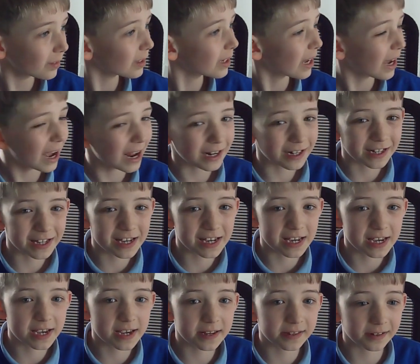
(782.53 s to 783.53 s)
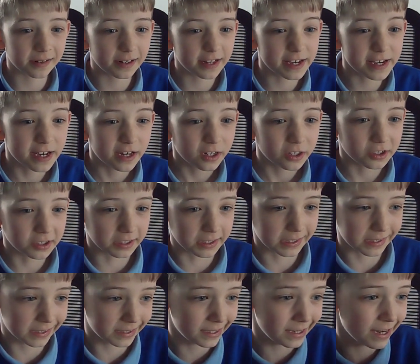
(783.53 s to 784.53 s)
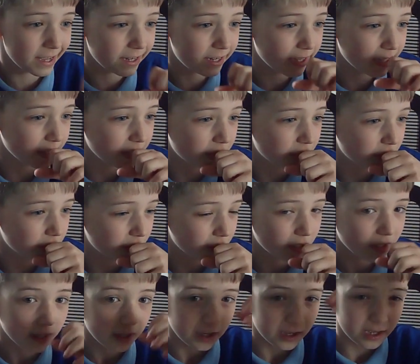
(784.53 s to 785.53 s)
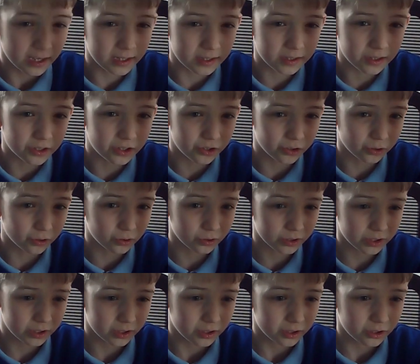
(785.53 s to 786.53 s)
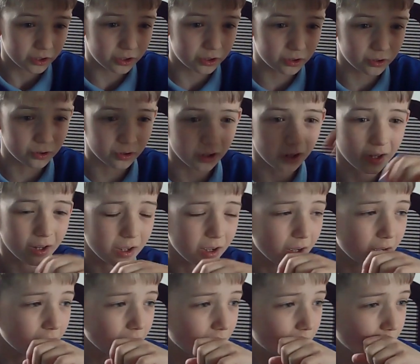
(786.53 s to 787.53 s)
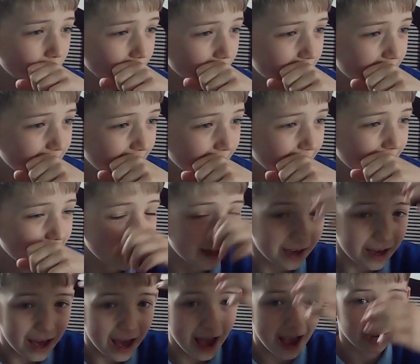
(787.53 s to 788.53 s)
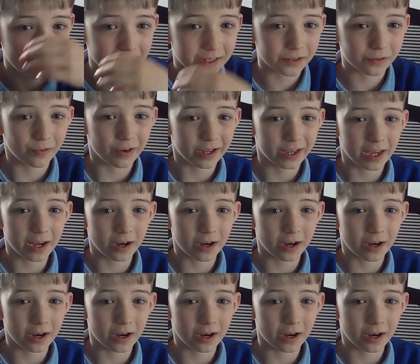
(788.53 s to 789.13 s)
and he easily just slid his jaws shut, cutting Anoret